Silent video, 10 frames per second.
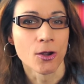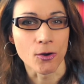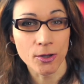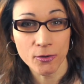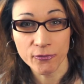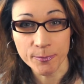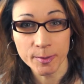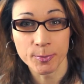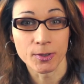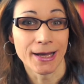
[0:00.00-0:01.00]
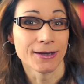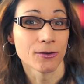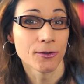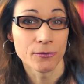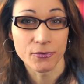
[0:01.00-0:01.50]
a lot of people and a
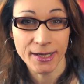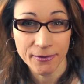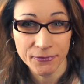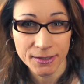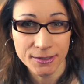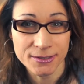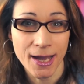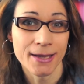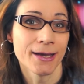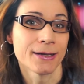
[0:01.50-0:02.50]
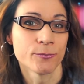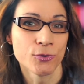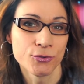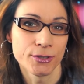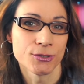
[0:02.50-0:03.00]
lot of graphic design and
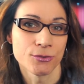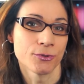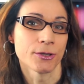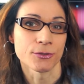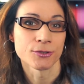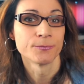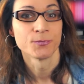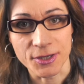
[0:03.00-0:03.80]
music studios.